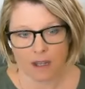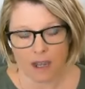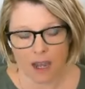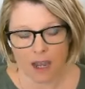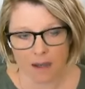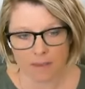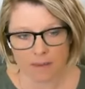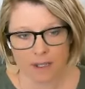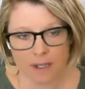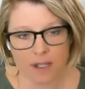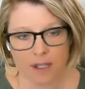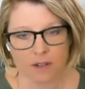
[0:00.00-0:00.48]

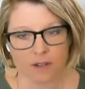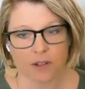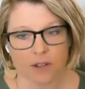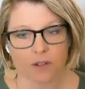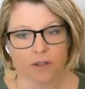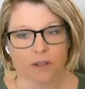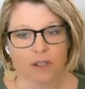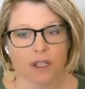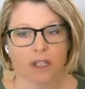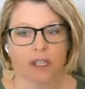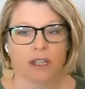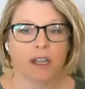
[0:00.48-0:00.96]

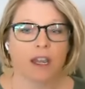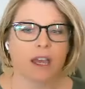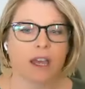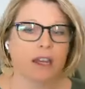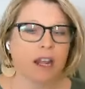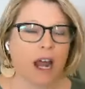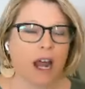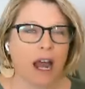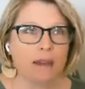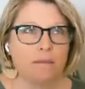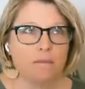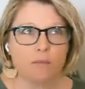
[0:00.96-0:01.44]
Absolutely.
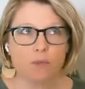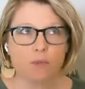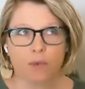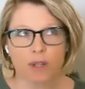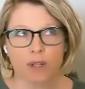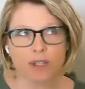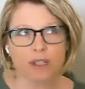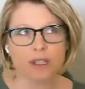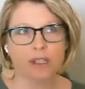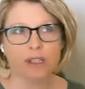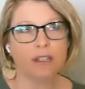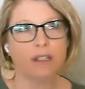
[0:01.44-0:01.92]
And I'm
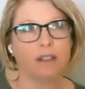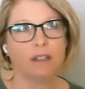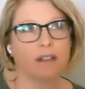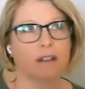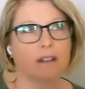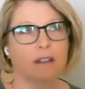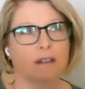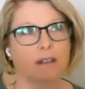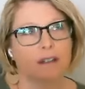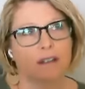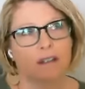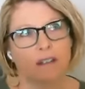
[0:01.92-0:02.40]

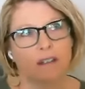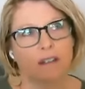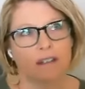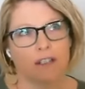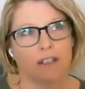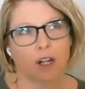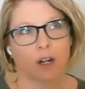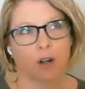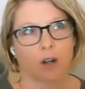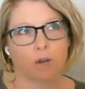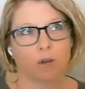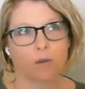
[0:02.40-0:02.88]
really,
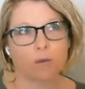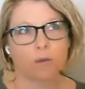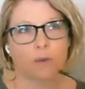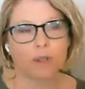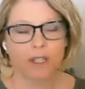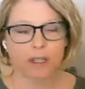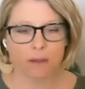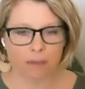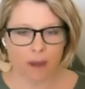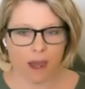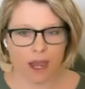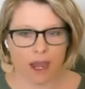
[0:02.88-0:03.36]
you know,
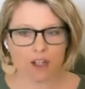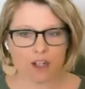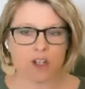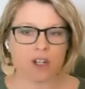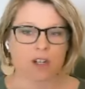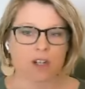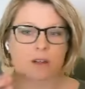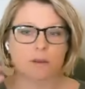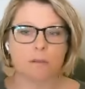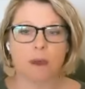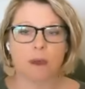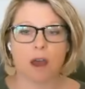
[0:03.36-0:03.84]
really
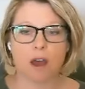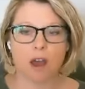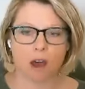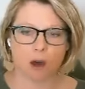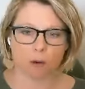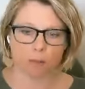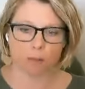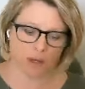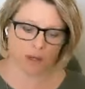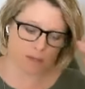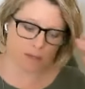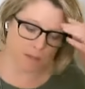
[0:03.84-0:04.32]
passionate about
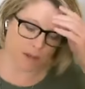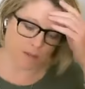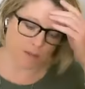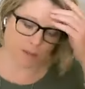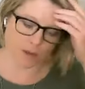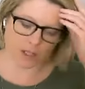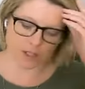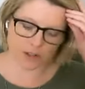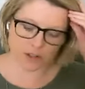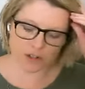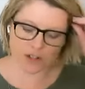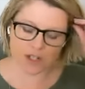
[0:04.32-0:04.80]
helping
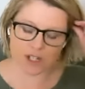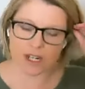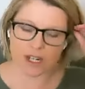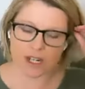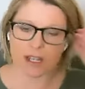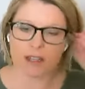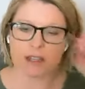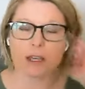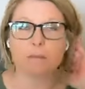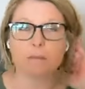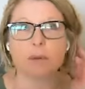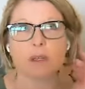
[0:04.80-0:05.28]
people
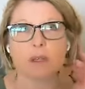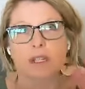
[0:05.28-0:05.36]
understand that,